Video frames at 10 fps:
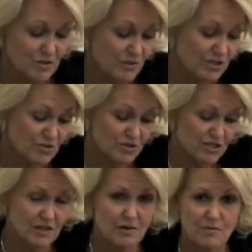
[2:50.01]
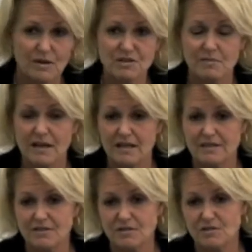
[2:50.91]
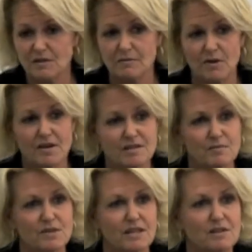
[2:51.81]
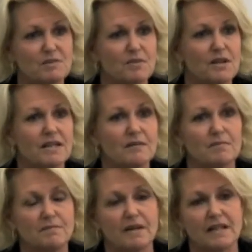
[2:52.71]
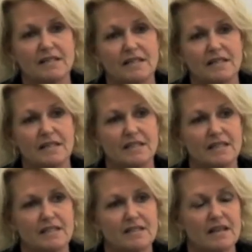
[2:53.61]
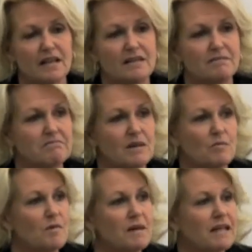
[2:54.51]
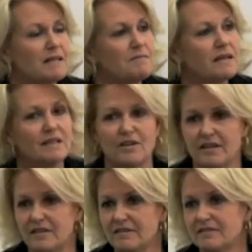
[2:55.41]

So it's interesting, I went to my boss and present this marketing idea, and he said, won't make any money on it.